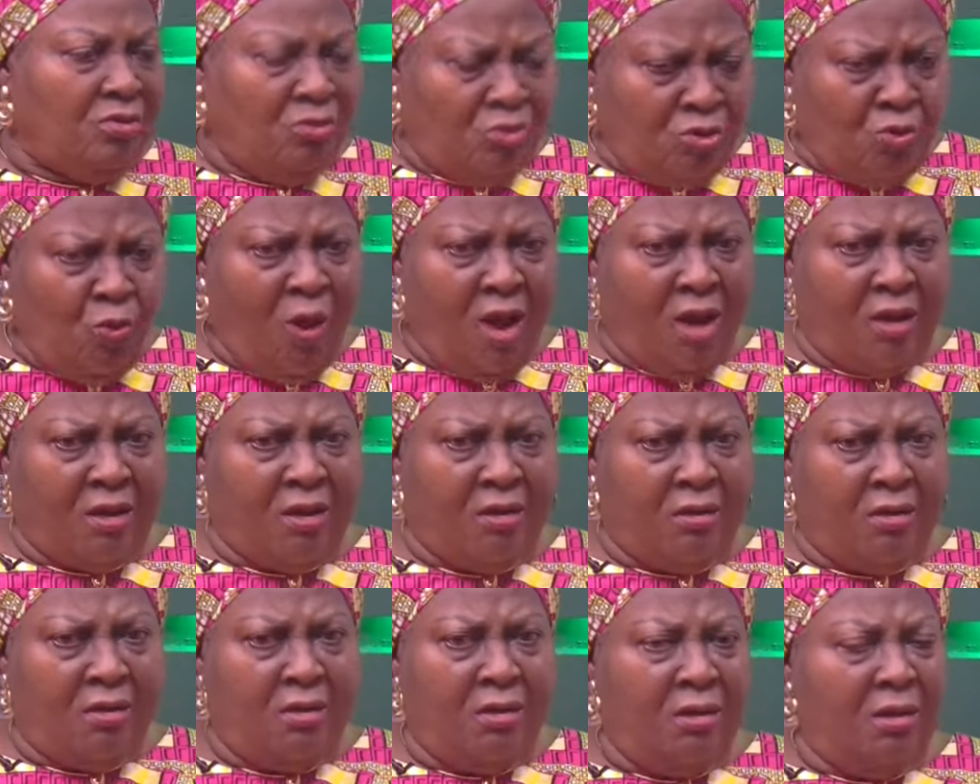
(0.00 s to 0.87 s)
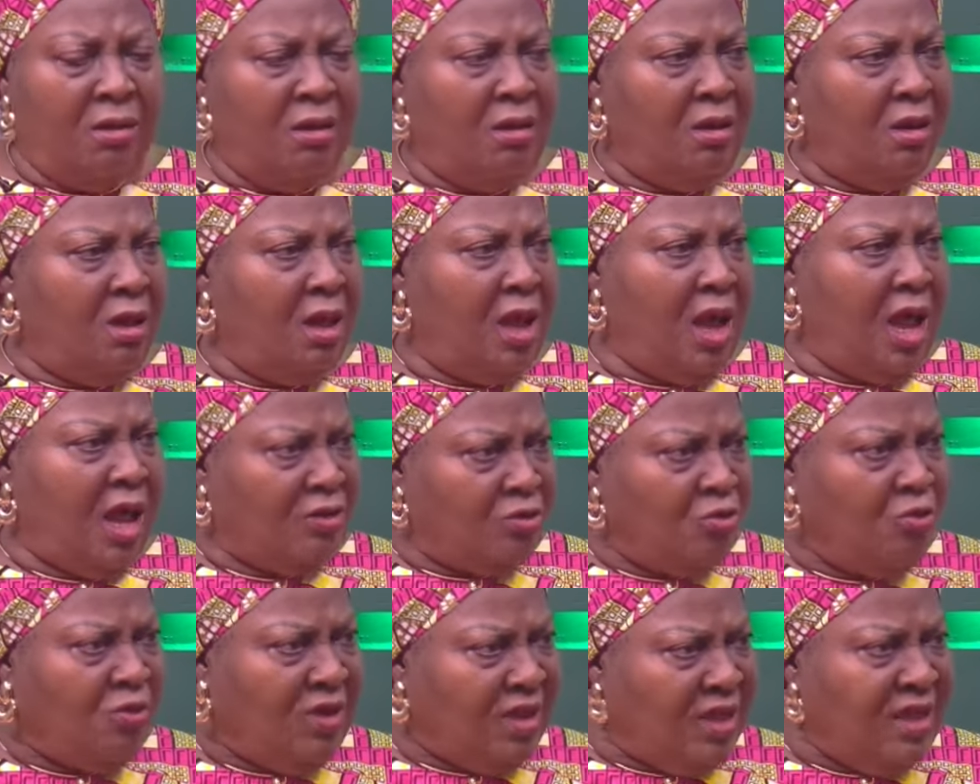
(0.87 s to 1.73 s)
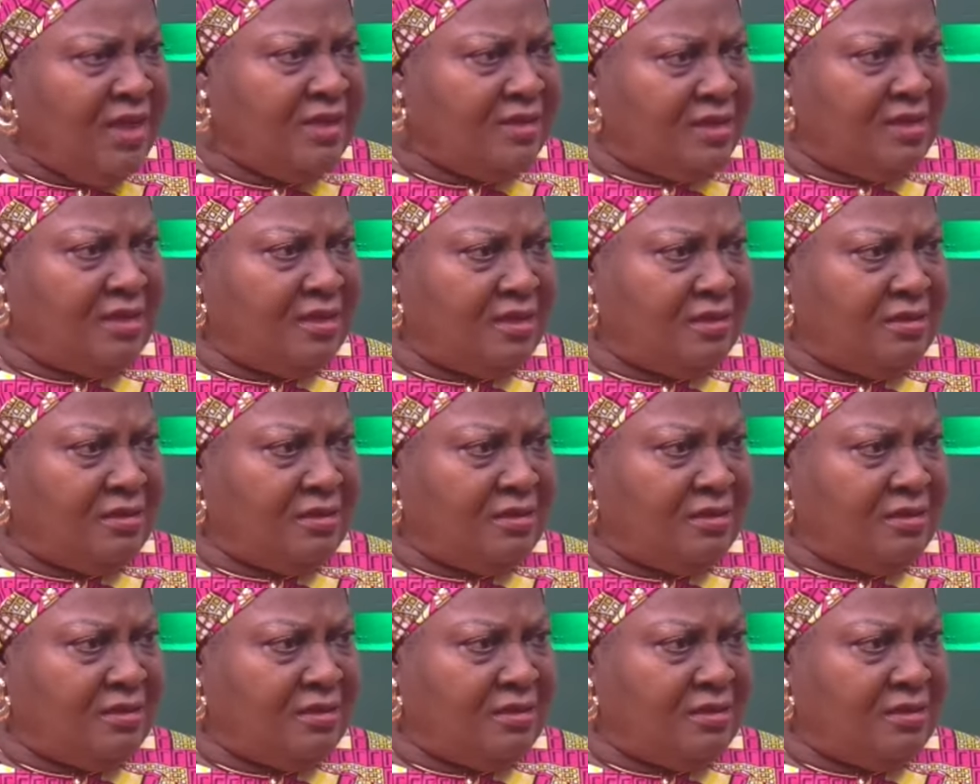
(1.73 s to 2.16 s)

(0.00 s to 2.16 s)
You walk. And you will eat.